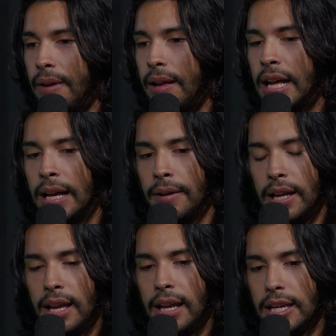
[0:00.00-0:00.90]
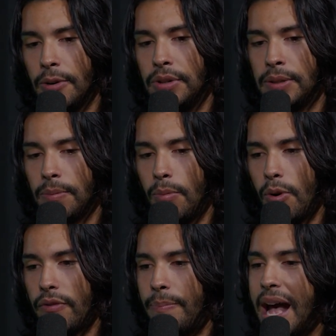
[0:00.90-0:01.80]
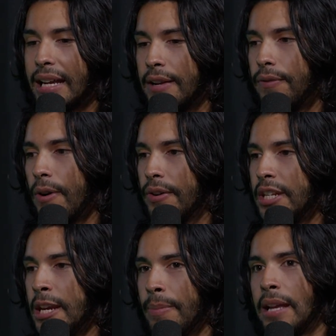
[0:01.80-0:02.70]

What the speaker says: have, just more of a back end for our team.